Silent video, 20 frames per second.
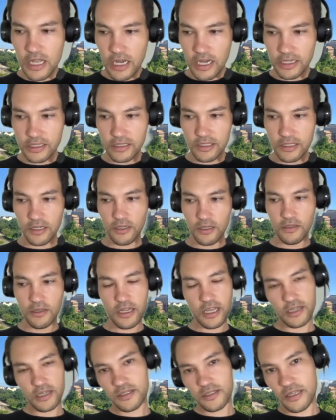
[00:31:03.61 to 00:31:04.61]
until
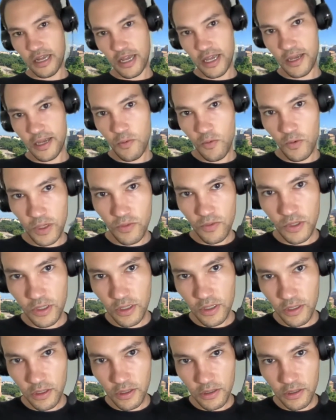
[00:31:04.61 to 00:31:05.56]
next time, we will